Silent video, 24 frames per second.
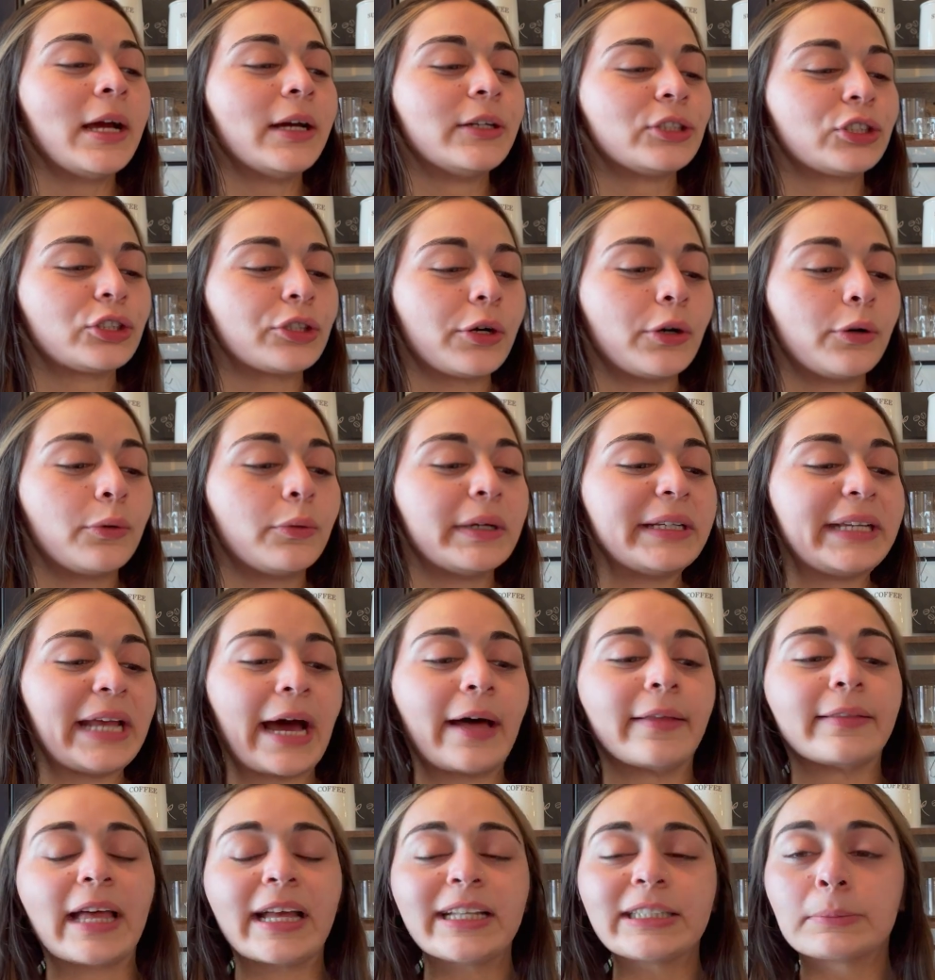So
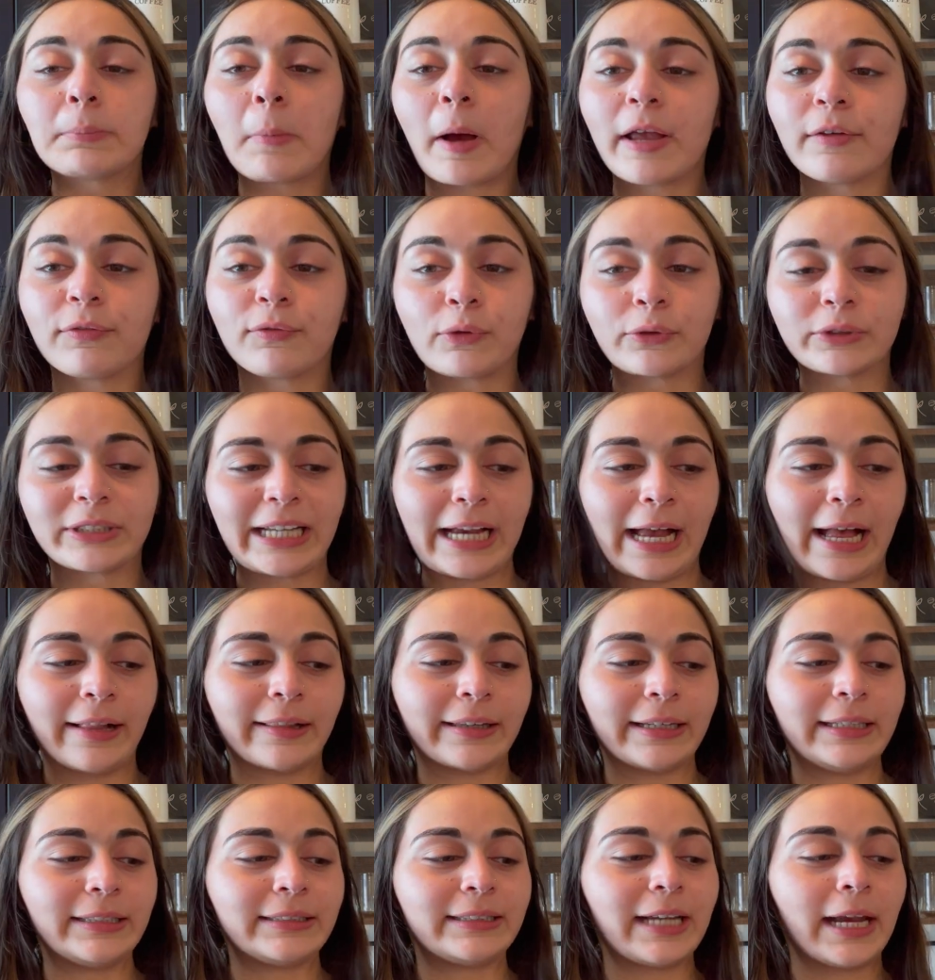yeah, that's my full
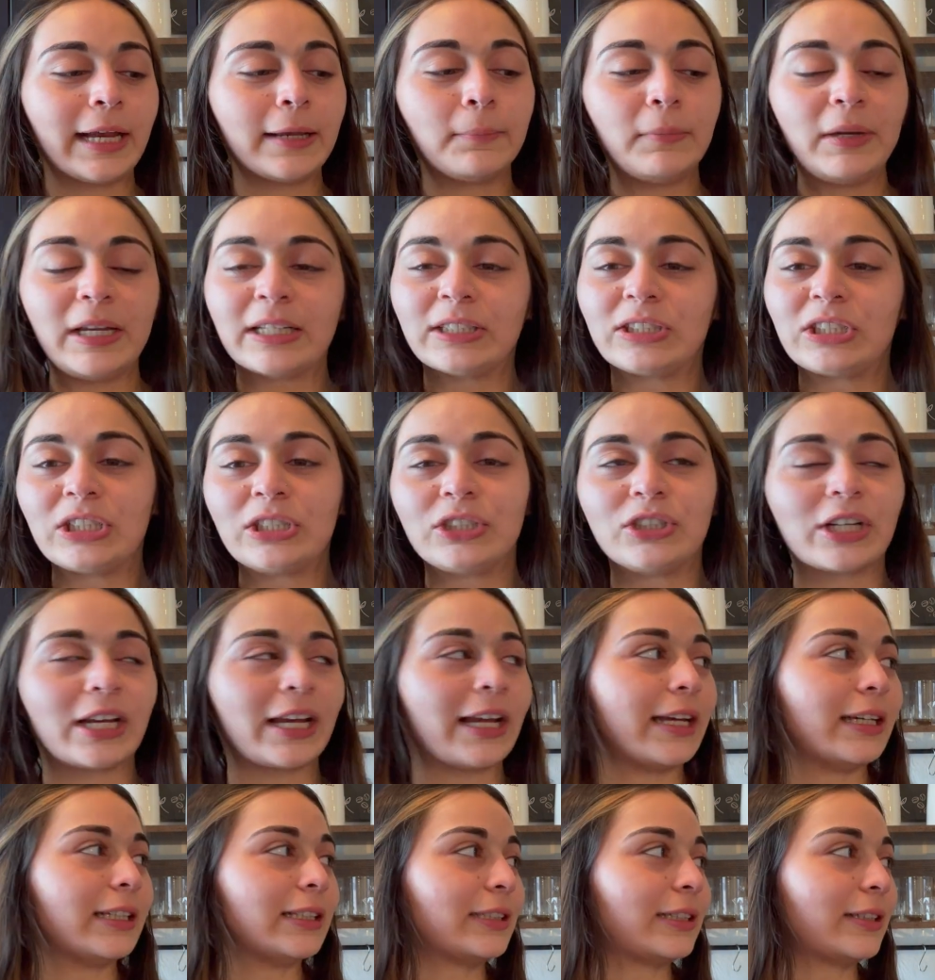tally. Take me and
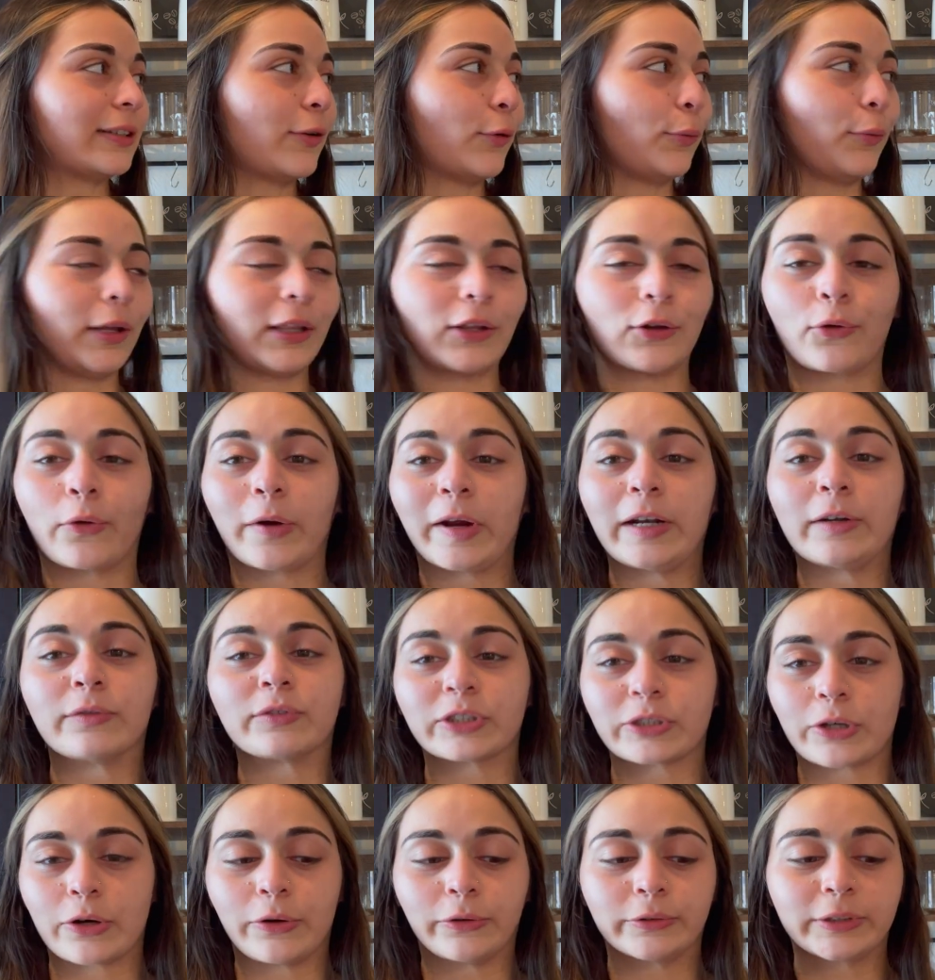TJ's with a grain of
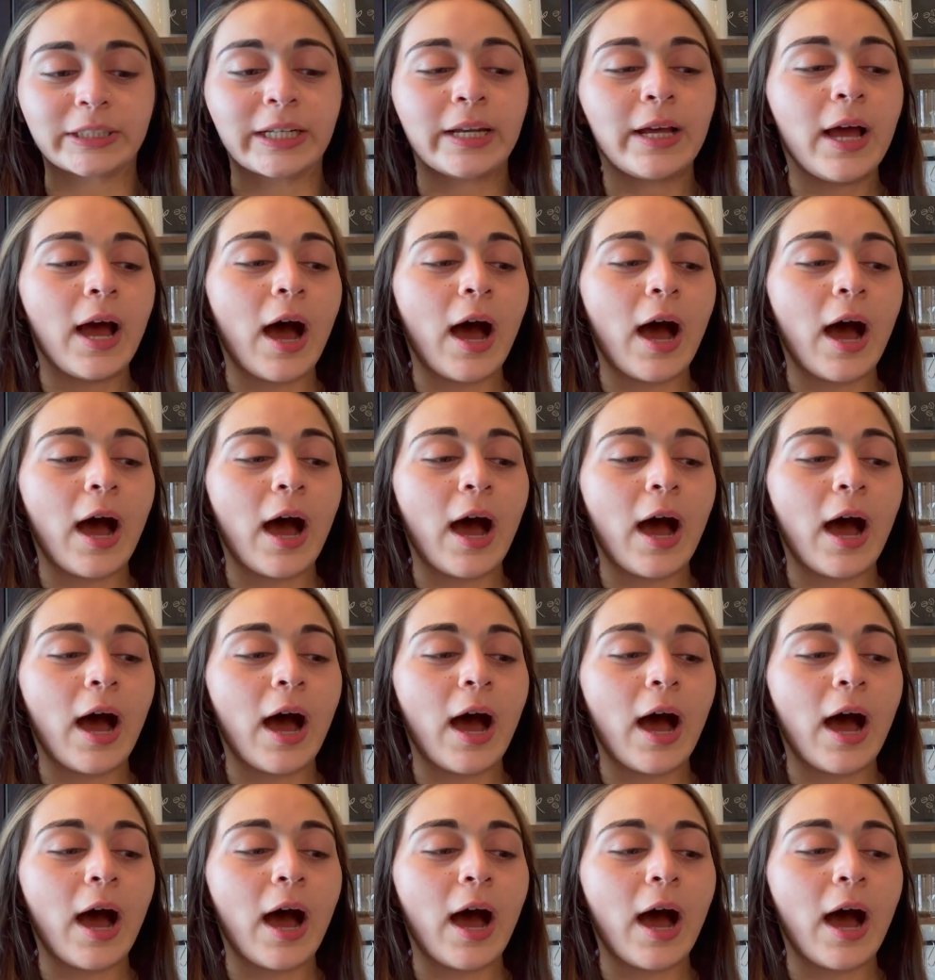salt.